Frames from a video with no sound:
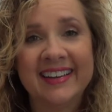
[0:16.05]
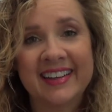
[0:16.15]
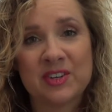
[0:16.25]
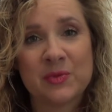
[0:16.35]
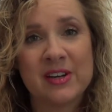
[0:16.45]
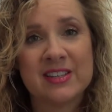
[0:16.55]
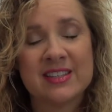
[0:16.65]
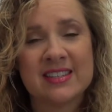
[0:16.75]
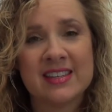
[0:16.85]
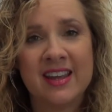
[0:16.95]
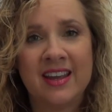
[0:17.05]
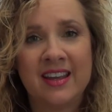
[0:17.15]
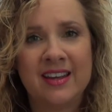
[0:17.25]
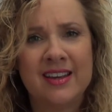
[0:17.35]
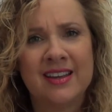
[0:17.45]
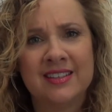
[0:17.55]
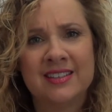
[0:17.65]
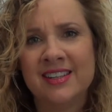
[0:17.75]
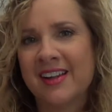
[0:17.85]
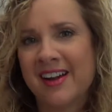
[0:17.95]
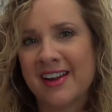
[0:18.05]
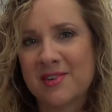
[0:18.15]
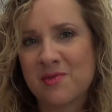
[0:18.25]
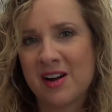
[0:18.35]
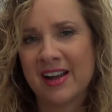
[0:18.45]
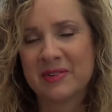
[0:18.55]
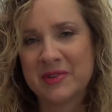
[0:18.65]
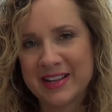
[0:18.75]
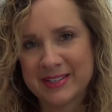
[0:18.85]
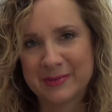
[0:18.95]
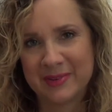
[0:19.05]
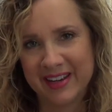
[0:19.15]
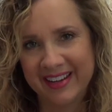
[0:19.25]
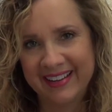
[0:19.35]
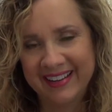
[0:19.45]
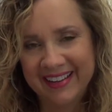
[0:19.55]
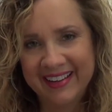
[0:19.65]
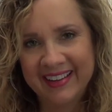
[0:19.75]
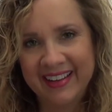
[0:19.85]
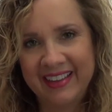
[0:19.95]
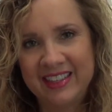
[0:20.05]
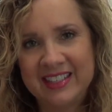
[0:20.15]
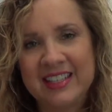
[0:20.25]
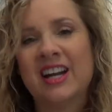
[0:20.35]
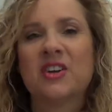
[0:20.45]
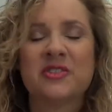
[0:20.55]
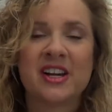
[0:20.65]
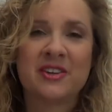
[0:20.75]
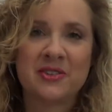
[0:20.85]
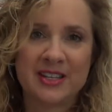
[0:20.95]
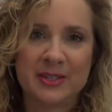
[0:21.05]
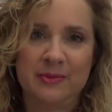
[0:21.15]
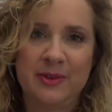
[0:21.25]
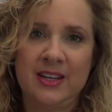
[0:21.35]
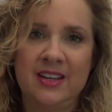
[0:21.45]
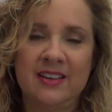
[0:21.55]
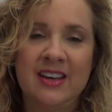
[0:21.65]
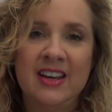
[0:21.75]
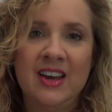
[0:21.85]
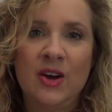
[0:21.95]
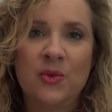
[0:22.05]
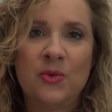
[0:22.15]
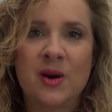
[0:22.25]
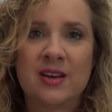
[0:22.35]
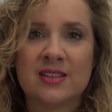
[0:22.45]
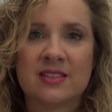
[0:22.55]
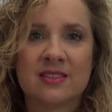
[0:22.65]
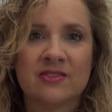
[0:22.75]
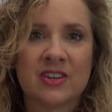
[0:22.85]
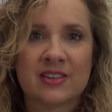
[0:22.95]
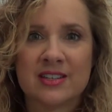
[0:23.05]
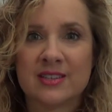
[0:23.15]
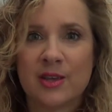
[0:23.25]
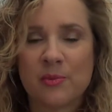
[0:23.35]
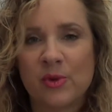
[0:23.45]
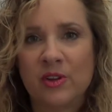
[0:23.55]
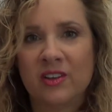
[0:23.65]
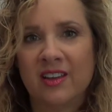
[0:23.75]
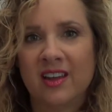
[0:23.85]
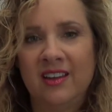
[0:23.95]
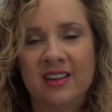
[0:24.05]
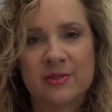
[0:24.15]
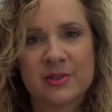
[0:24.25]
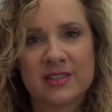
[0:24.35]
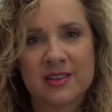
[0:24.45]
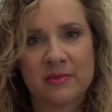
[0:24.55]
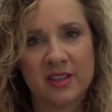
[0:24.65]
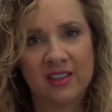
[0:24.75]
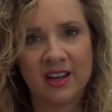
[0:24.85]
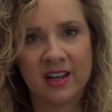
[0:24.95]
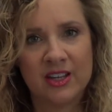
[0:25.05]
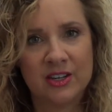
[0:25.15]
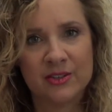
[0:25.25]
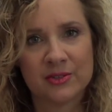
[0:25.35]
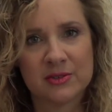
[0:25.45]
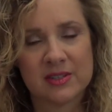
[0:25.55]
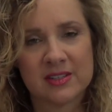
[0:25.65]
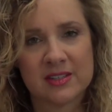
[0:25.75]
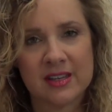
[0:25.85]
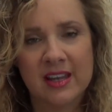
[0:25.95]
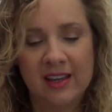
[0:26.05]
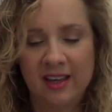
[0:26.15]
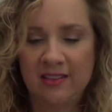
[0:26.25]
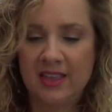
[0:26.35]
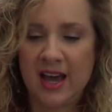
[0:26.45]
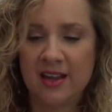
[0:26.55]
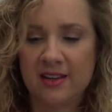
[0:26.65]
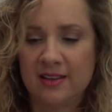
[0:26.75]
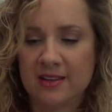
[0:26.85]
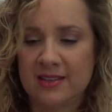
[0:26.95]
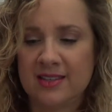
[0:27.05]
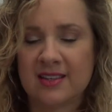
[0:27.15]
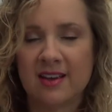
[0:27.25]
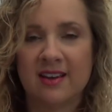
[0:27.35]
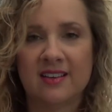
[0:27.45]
It was a DIY recipe, and the DIY recipe was very simple, and it was something that I used, and that is